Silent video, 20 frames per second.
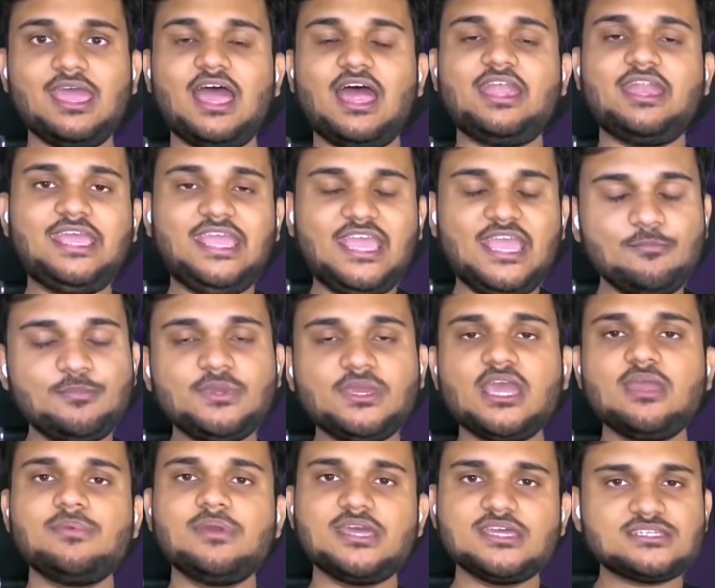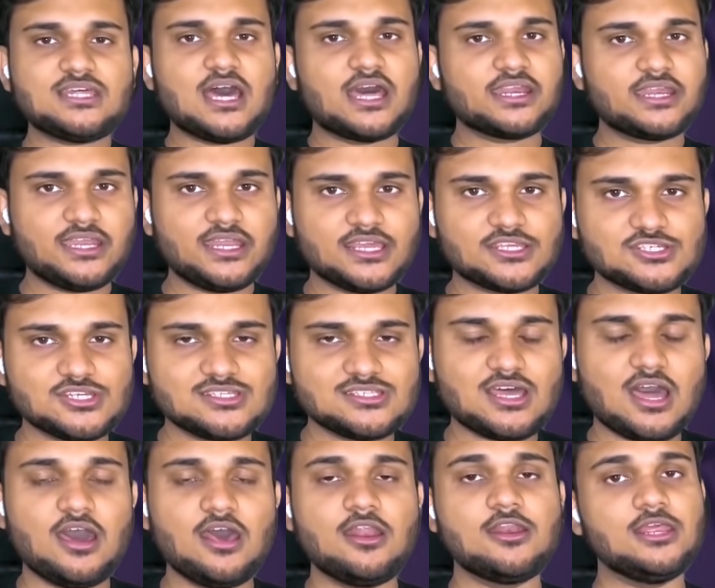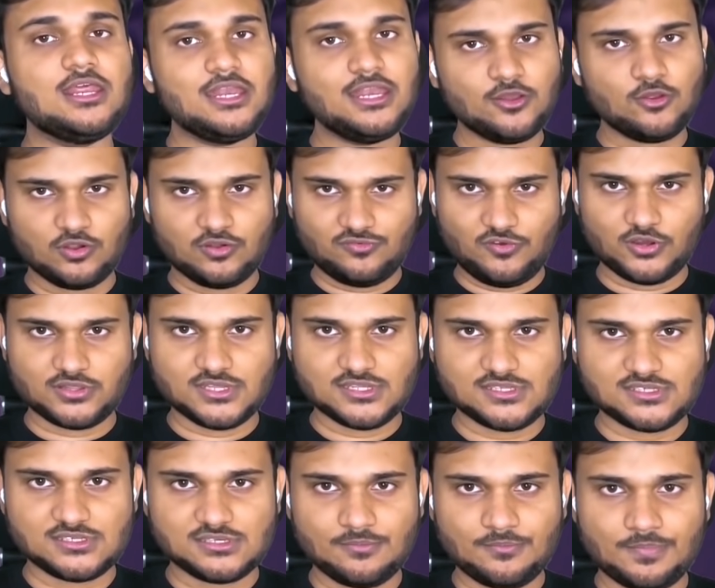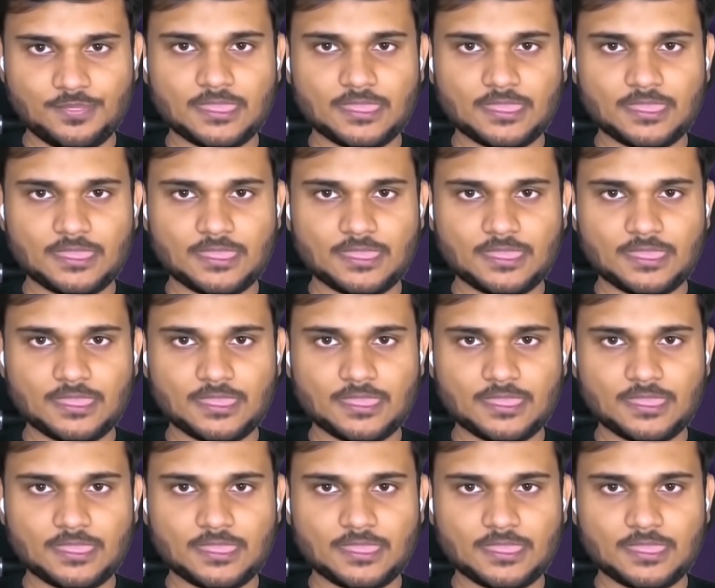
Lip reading: And API-based architectures are really good for this.